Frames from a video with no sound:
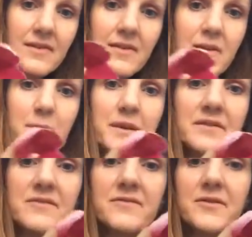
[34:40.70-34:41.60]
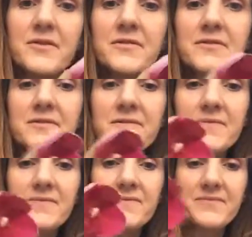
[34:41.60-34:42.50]
So beautiful,
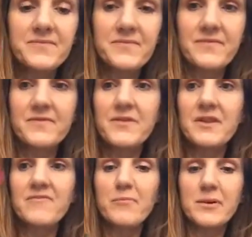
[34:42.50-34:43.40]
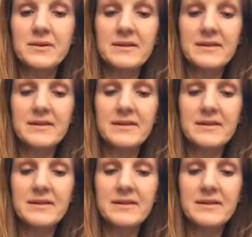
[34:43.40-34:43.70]
full of buds.